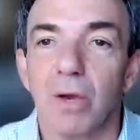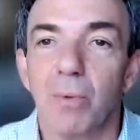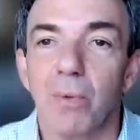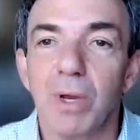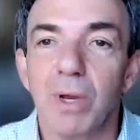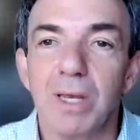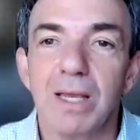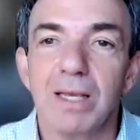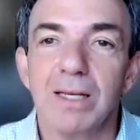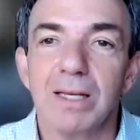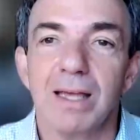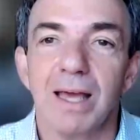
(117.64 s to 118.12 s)
know, we
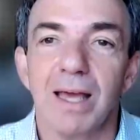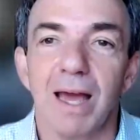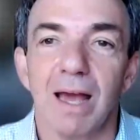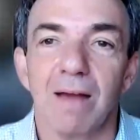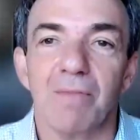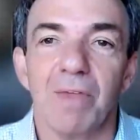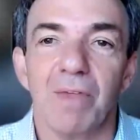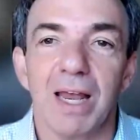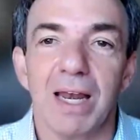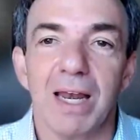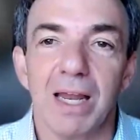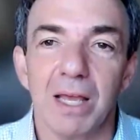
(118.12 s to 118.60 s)
need to
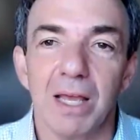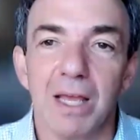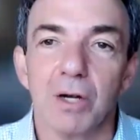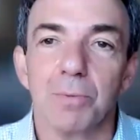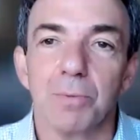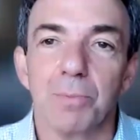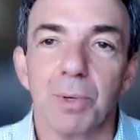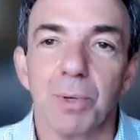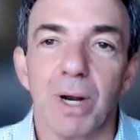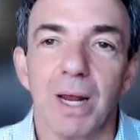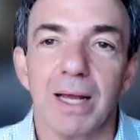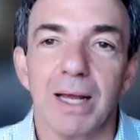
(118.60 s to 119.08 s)
have that
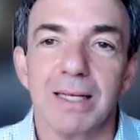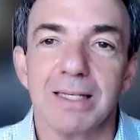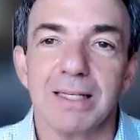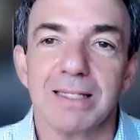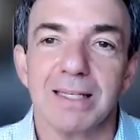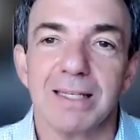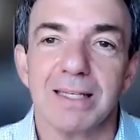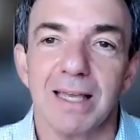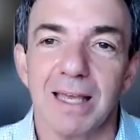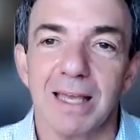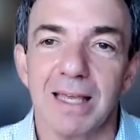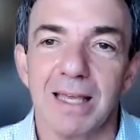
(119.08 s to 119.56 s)

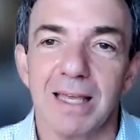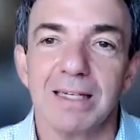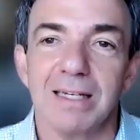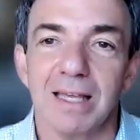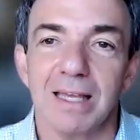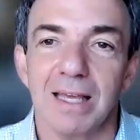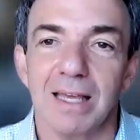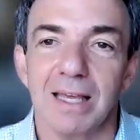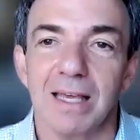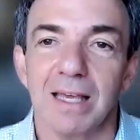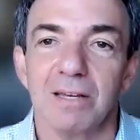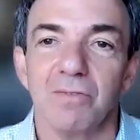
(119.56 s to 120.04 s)
enterprise
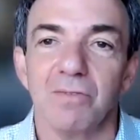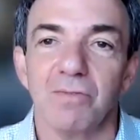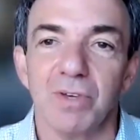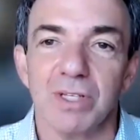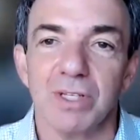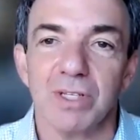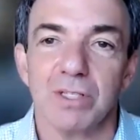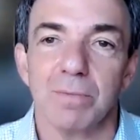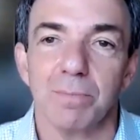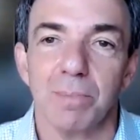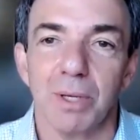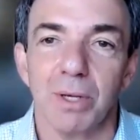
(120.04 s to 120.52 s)
end-to-end
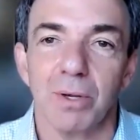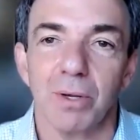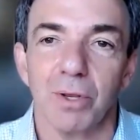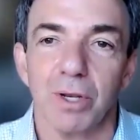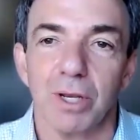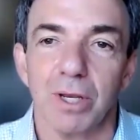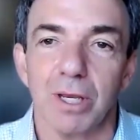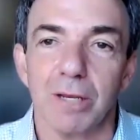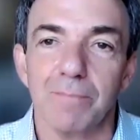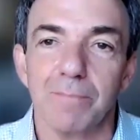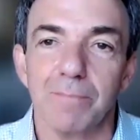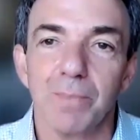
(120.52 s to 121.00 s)

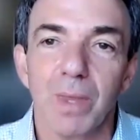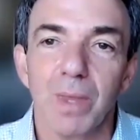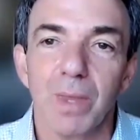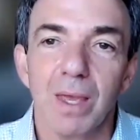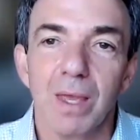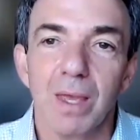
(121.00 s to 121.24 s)
visibility.